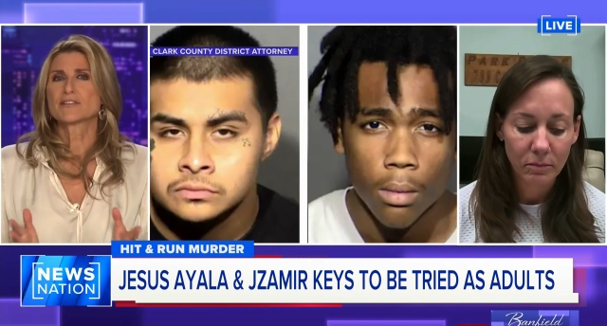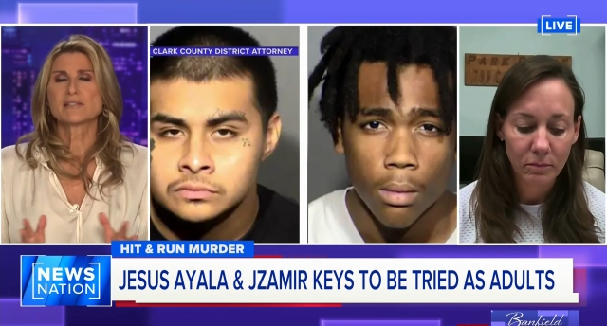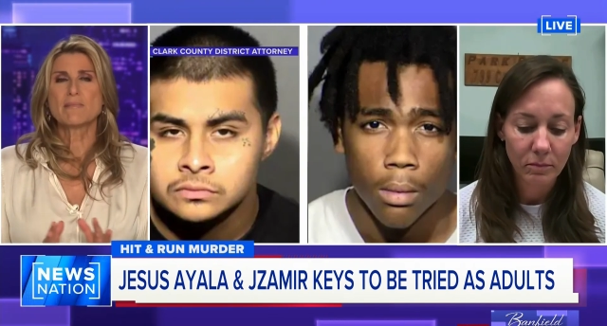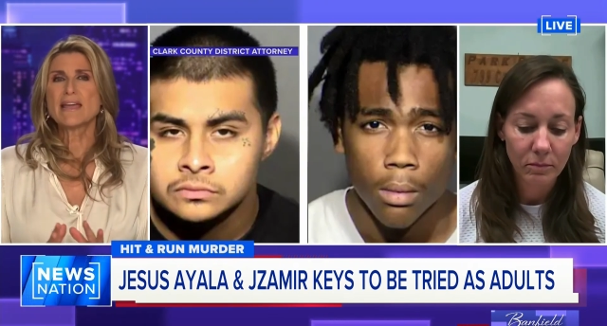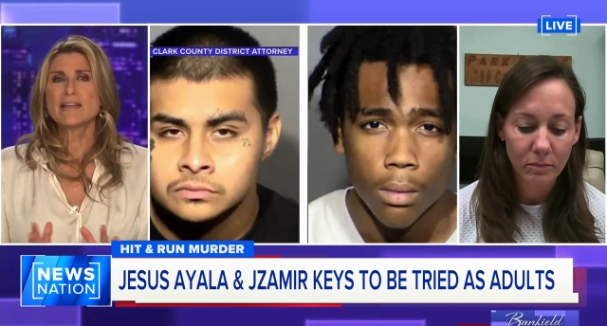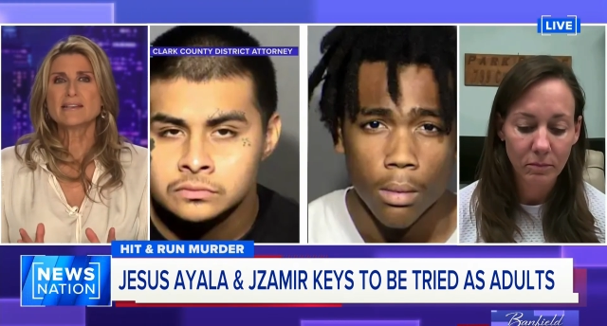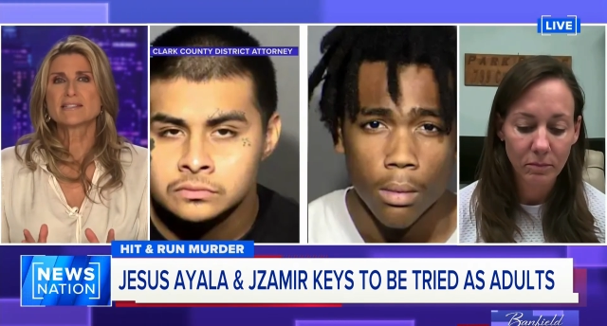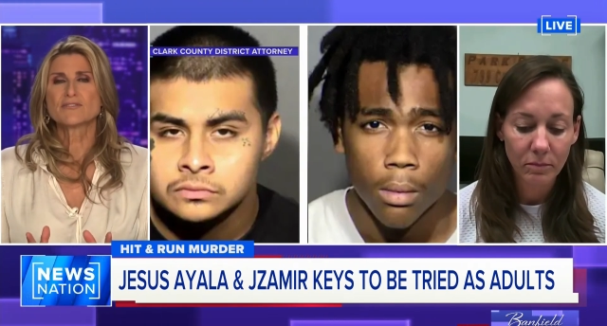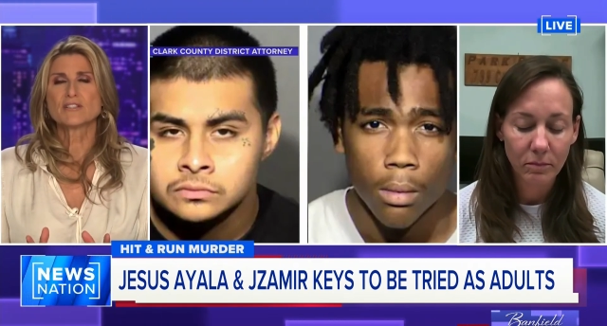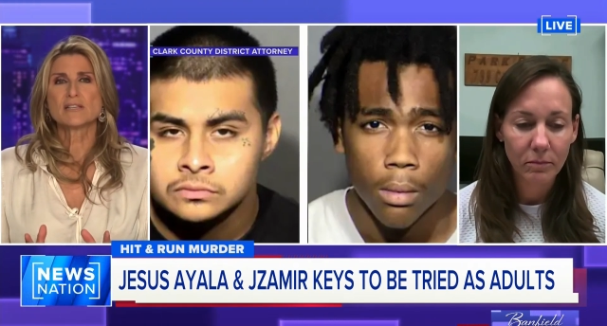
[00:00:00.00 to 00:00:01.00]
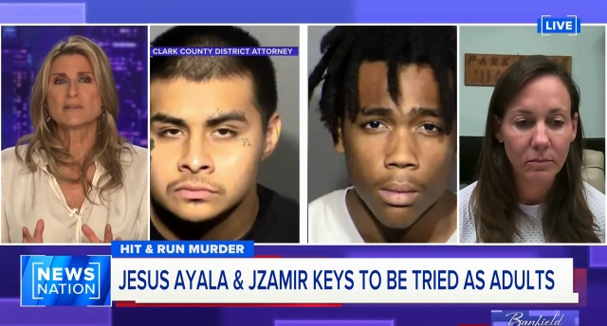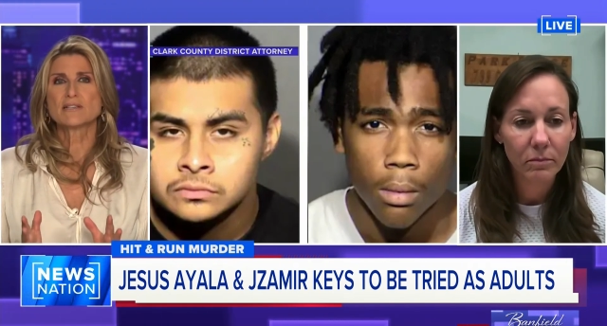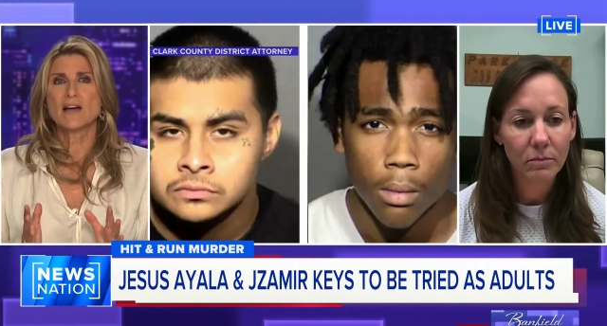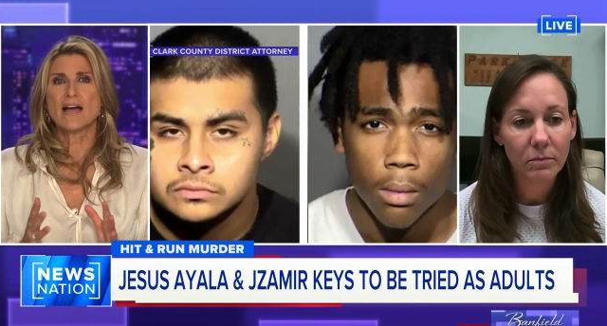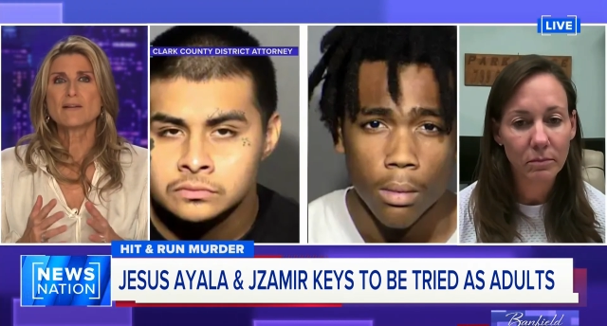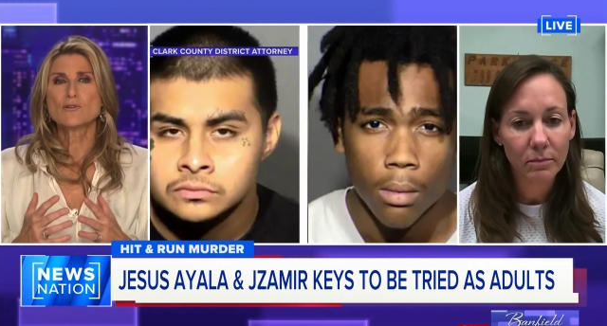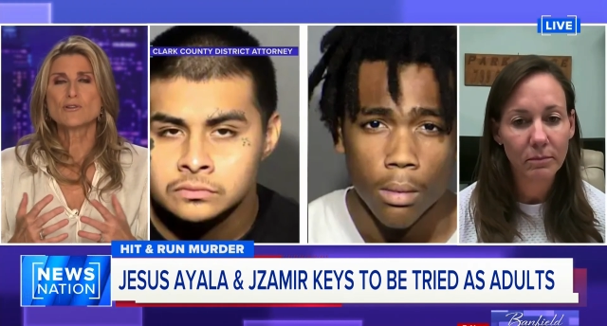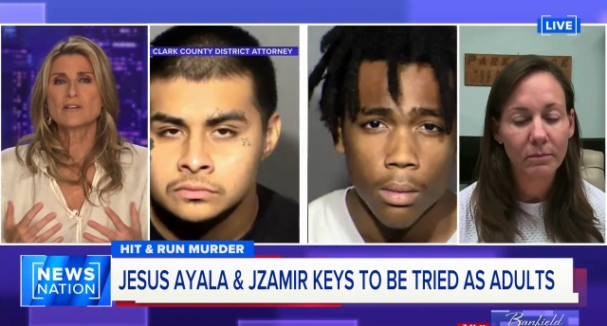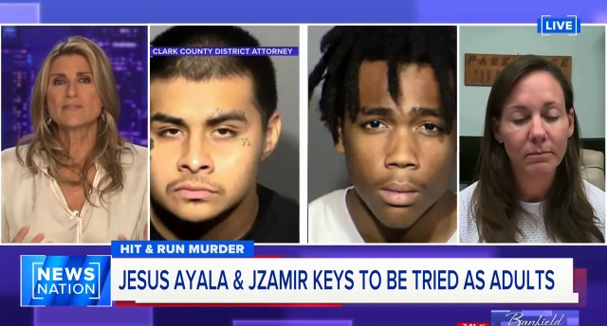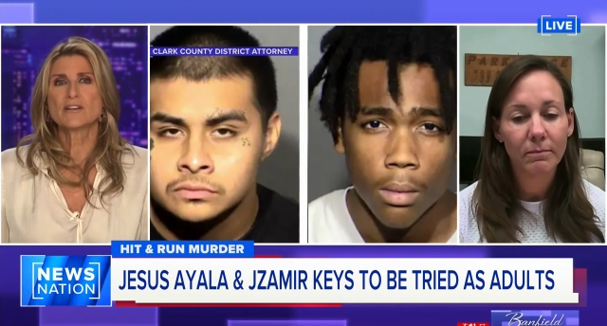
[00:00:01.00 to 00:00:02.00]
Speaker 1: does it make any difference? I mean, to, I
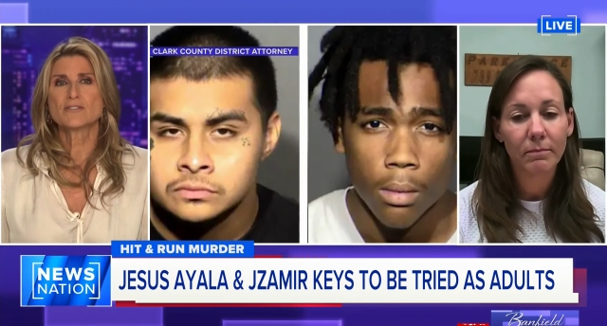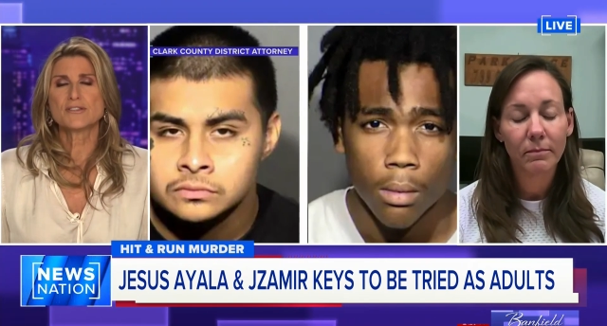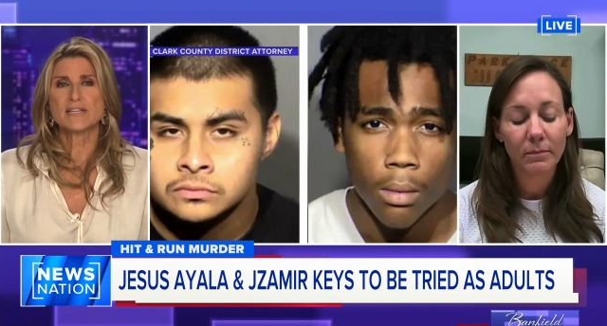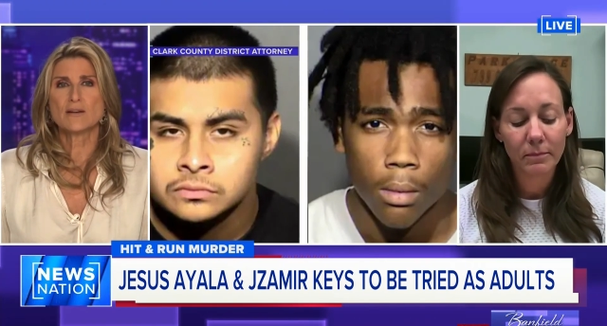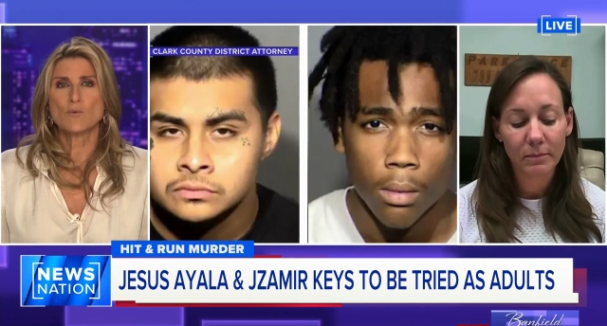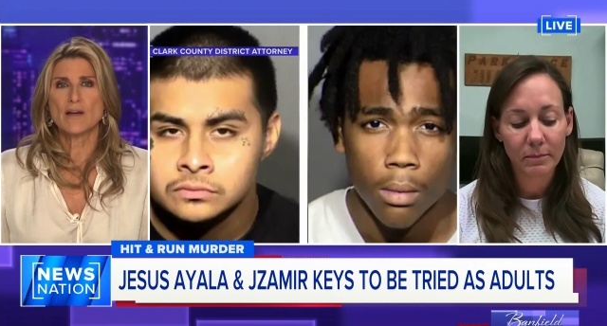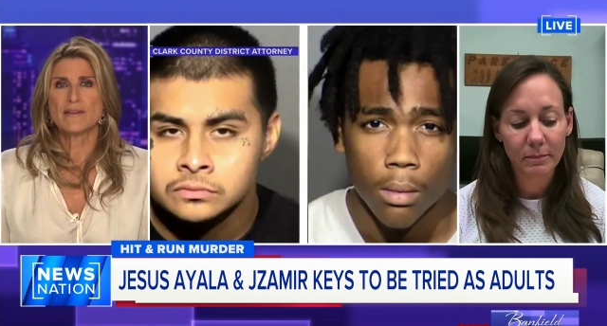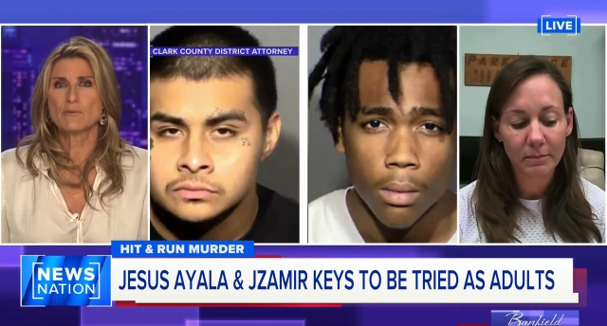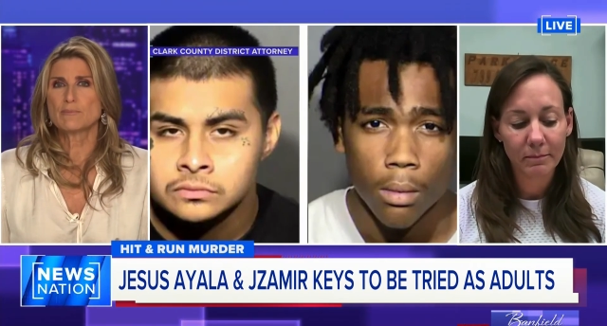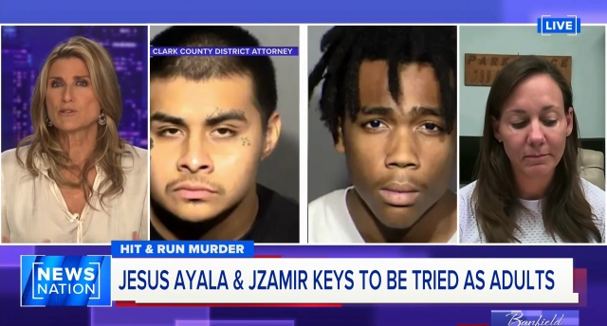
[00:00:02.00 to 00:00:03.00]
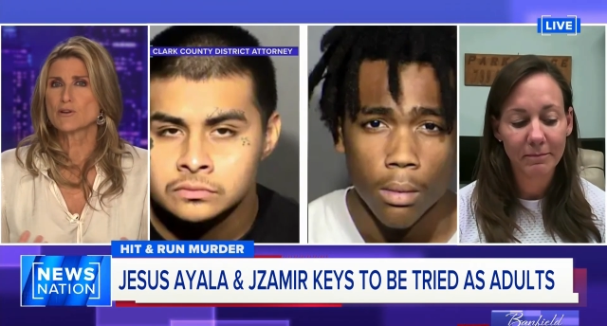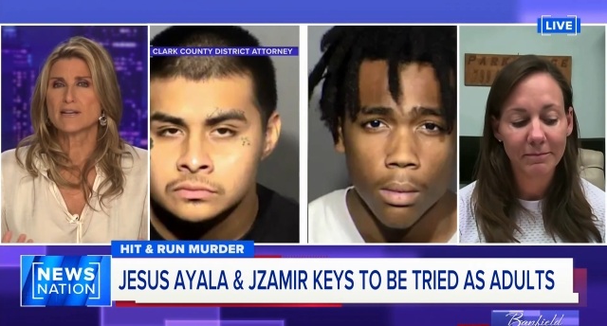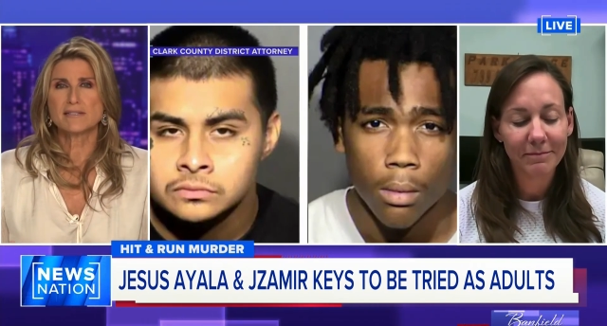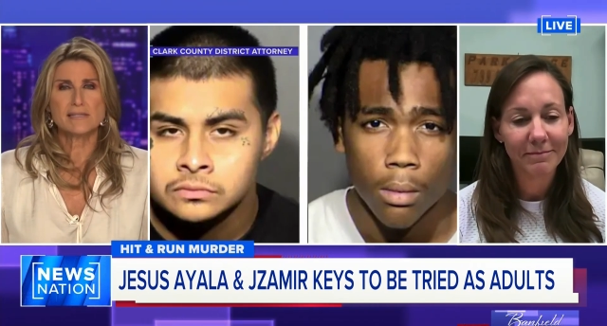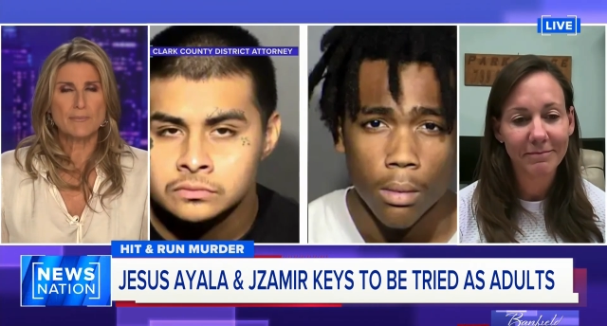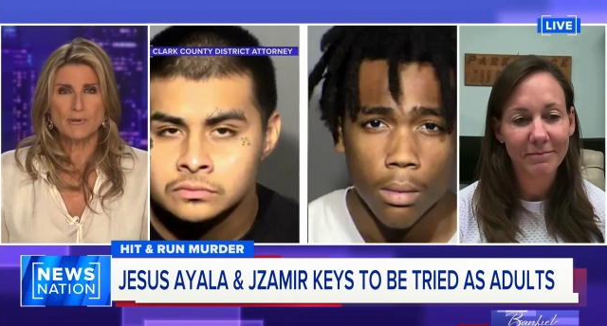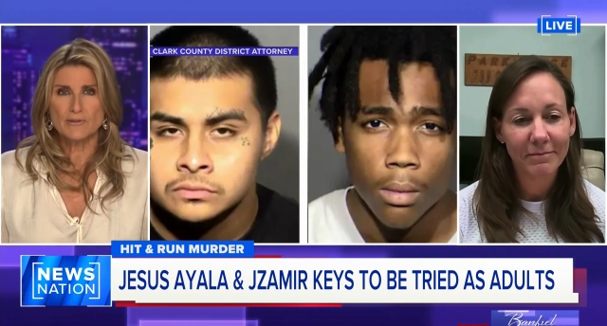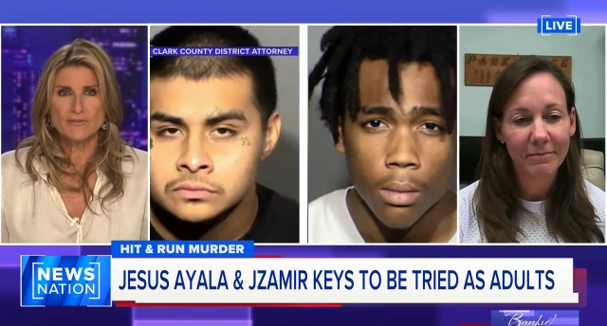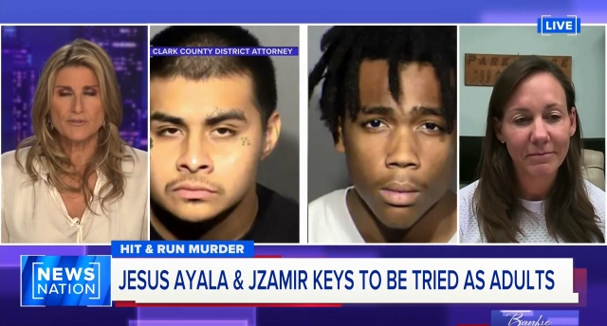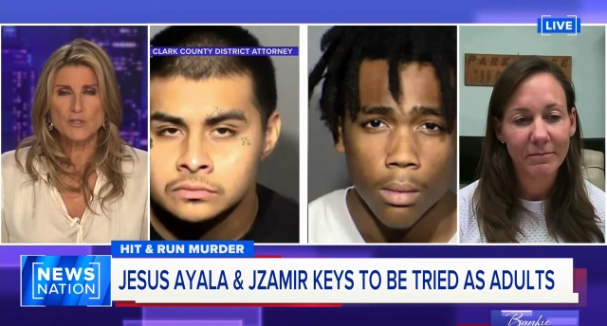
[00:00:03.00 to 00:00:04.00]
couldn't even understand why they would be tried separate
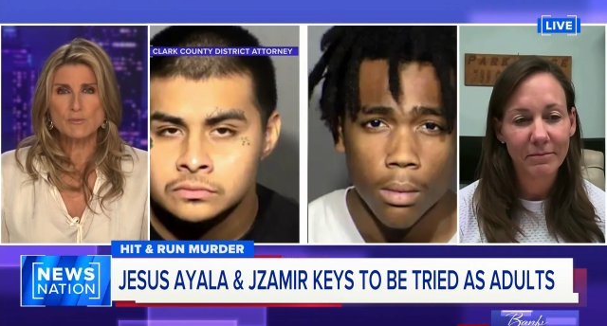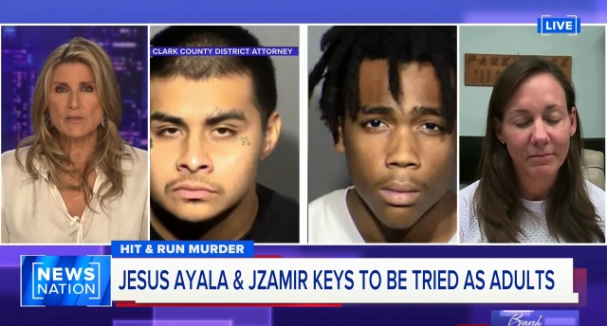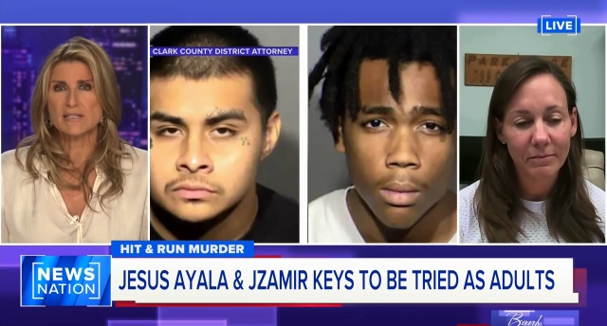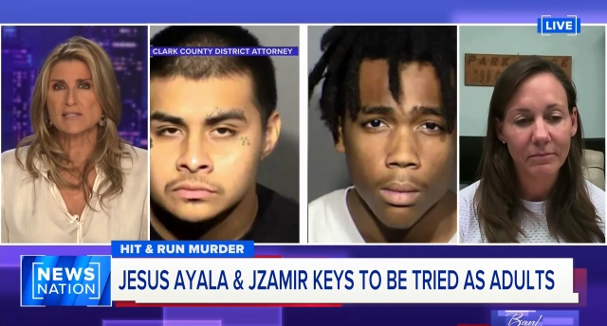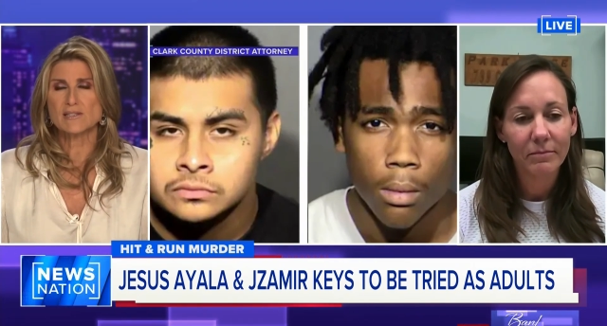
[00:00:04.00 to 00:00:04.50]
in the first place.